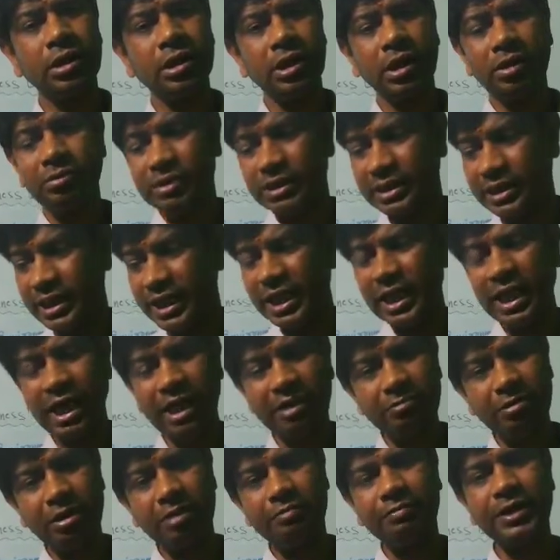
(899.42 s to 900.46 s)
Now they
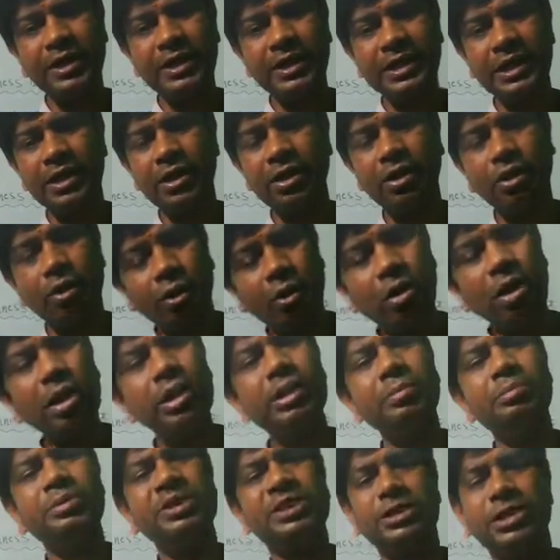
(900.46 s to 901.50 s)
have affected all
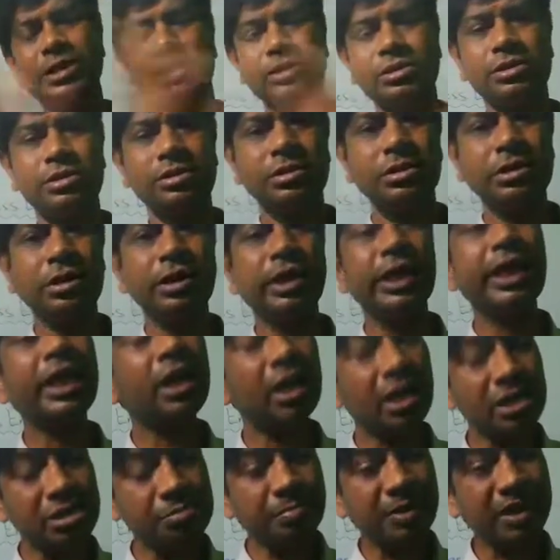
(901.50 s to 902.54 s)
the business,
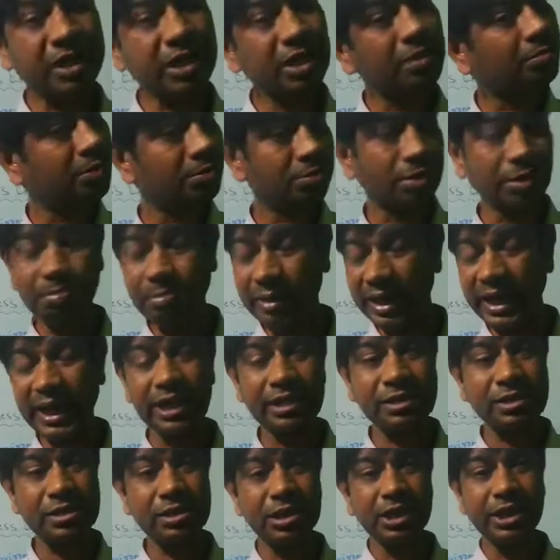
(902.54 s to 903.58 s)
irrespective of the
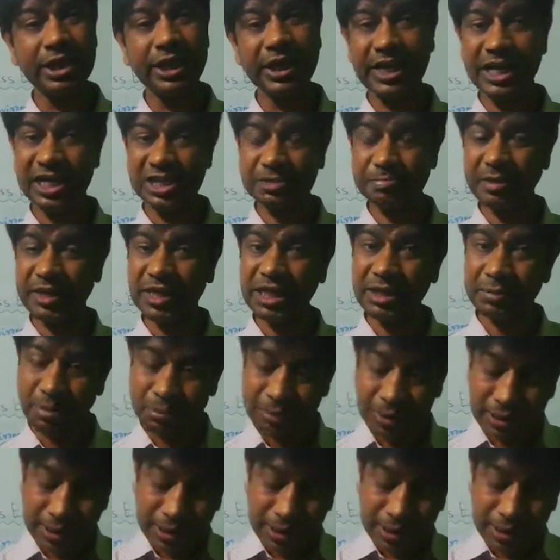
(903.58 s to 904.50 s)
place, irrespective of the